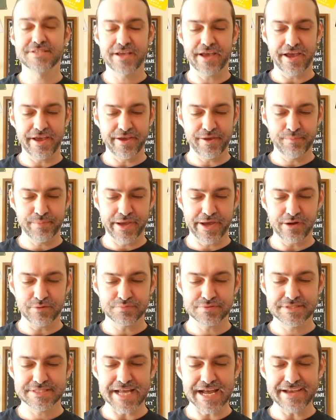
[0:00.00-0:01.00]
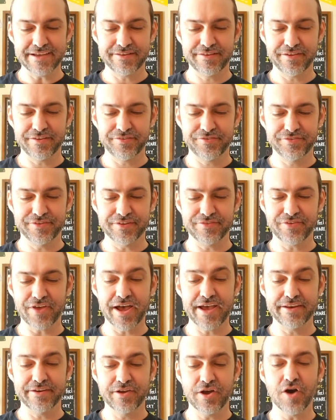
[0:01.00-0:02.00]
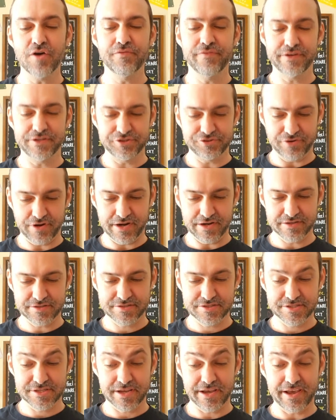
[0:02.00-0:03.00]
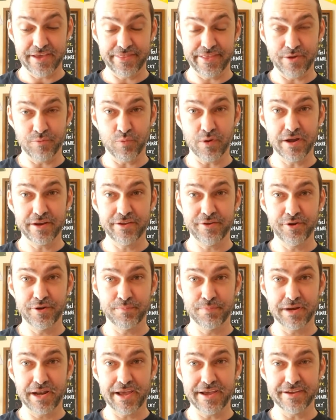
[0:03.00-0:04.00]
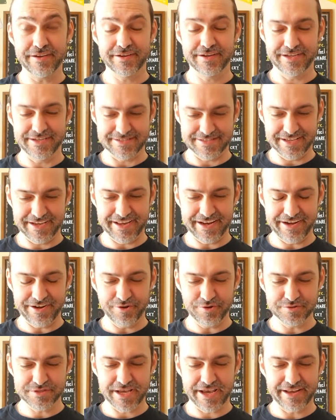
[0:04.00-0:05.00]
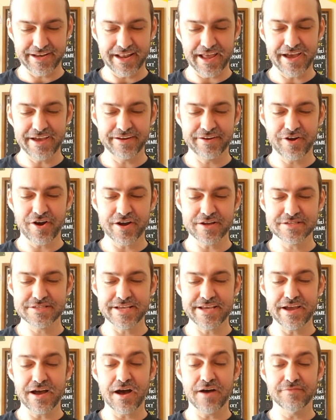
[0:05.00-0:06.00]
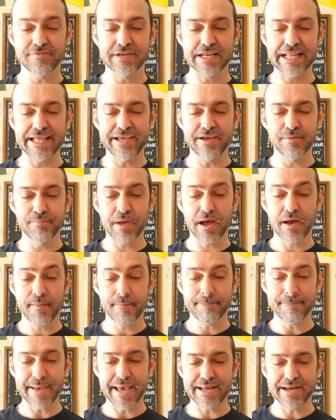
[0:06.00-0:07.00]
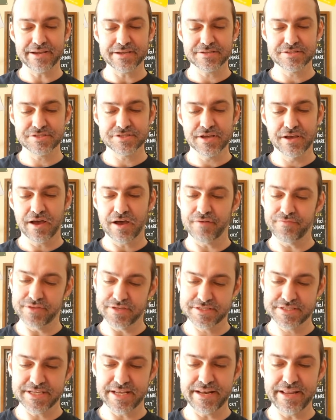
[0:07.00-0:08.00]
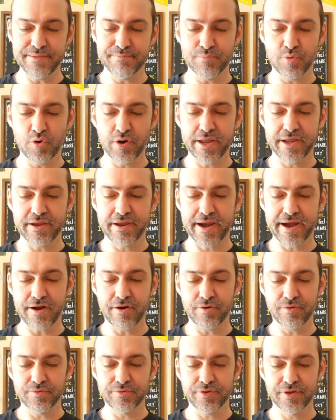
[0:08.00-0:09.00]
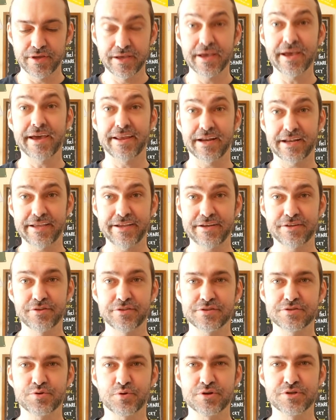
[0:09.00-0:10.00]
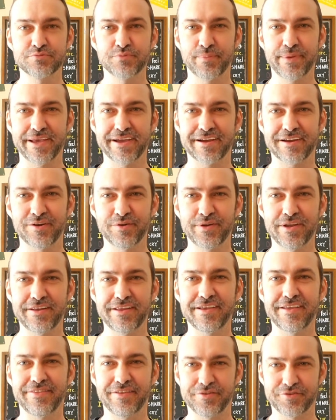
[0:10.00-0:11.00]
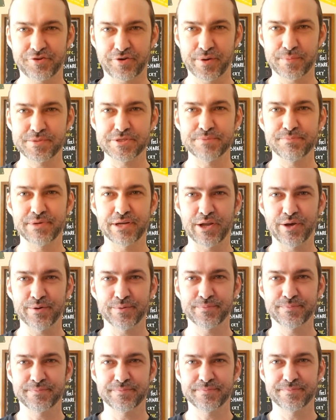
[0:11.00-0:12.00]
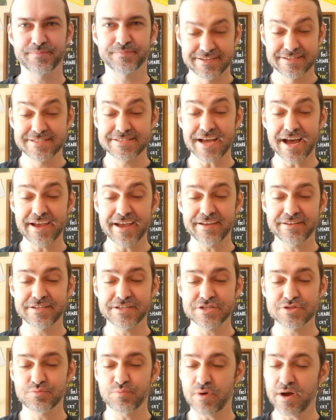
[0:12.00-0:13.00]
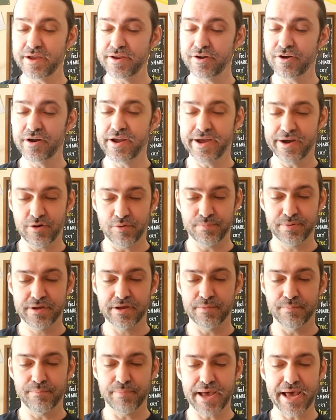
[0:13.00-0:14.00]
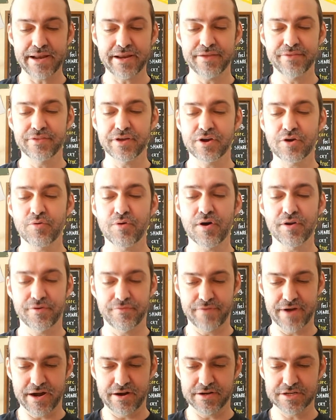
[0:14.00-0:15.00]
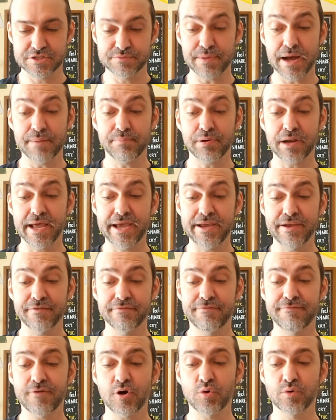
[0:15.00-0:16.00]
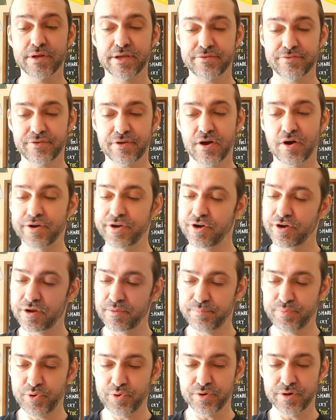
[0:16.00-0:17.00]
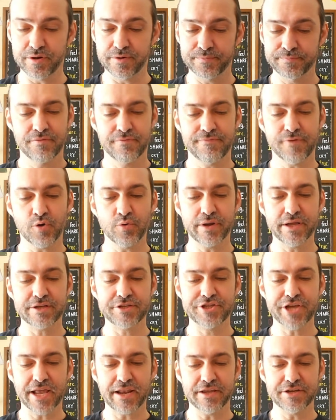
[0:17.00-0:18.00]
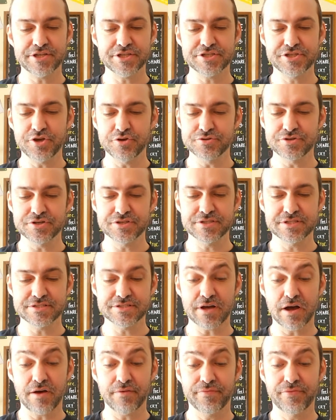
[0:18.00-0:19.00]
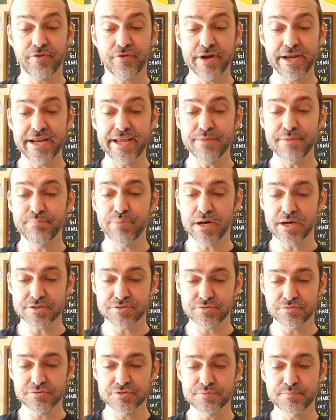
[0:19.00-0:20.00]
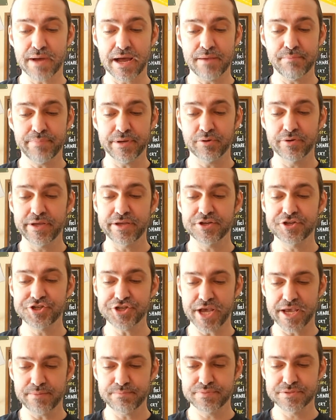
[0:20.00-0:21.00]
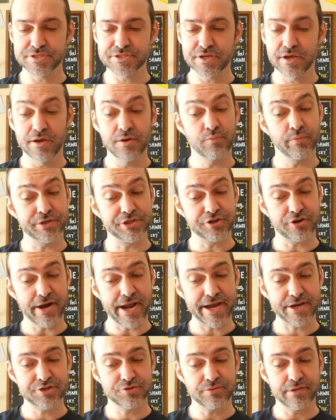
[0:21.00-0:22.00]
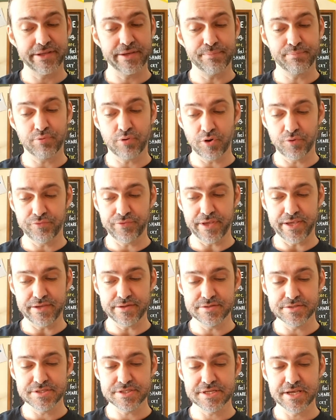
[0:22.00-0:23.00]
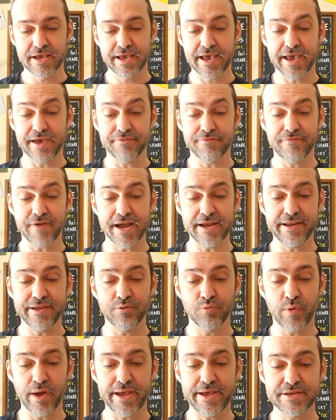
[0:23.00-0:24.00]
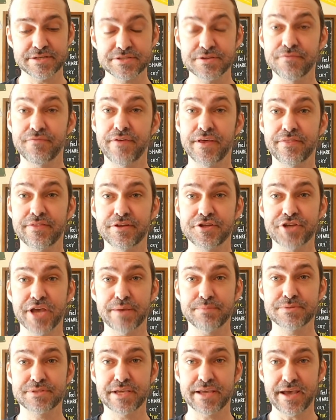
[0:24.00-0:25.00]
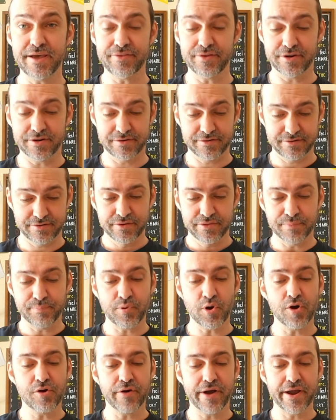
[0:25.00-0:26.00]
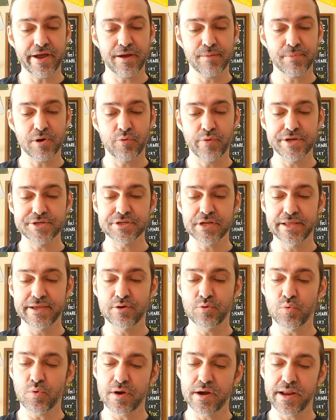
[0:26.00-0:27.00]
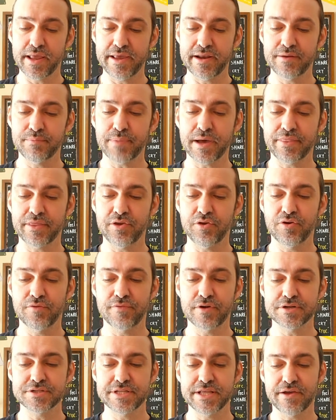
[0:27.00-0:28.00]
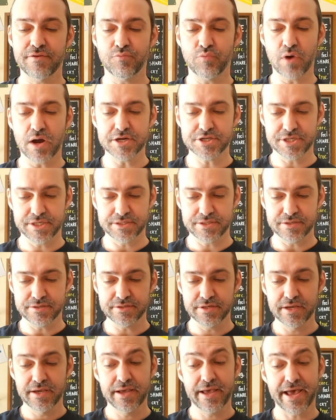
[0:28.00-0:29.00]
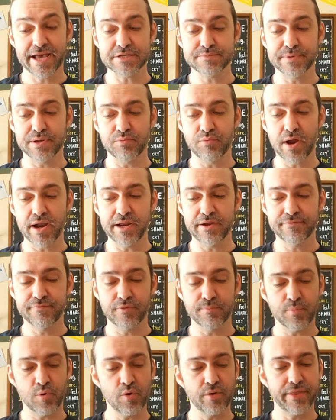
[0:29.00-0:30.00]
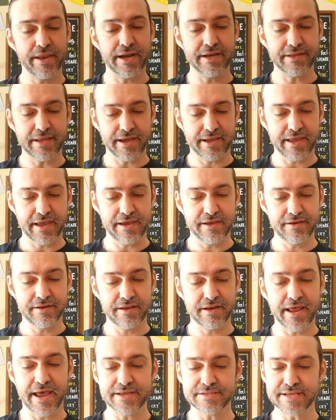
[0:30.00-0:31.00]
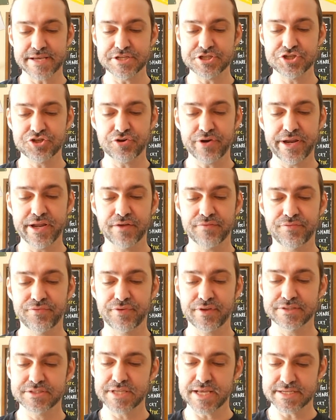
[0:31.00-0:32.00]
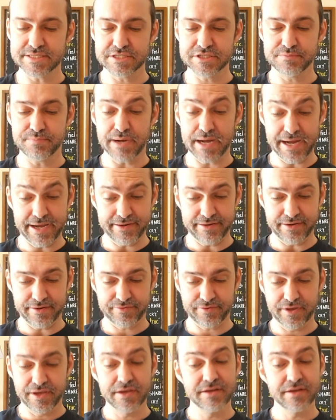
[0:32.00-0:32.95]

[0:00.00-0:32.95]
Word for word: game helps scientists design COVID drugs, and they want you to play, is the Giddy News headline, courtesy of Liam Mannix of the Sydney Morning Herald, and a link to the source will be included in the description below. Scientists want your help combating the coronavirus by playing Foldit on your computer. Foldit challenges users to solve three D puzzles by building shapes, which are actually proteins, and finding ways to fit the shapes together. The program, originally coordinated by the University of Washington, has been running for more than a decade and has a string of successes behind it,